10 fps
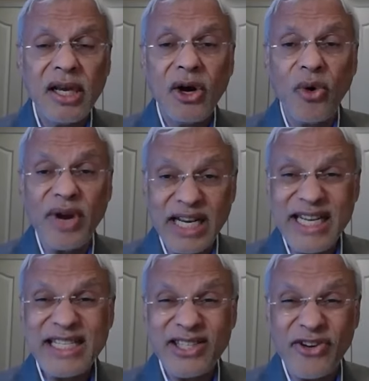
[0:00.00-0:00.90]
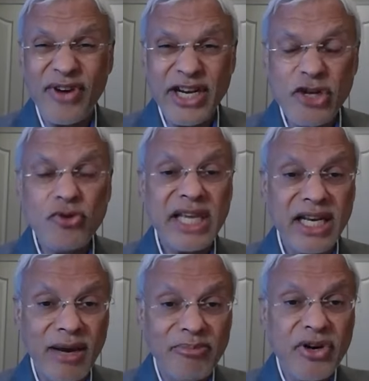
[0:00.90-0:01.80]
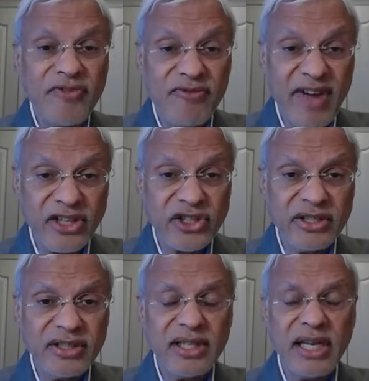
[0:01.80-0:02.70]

or at least a reducing number of infections.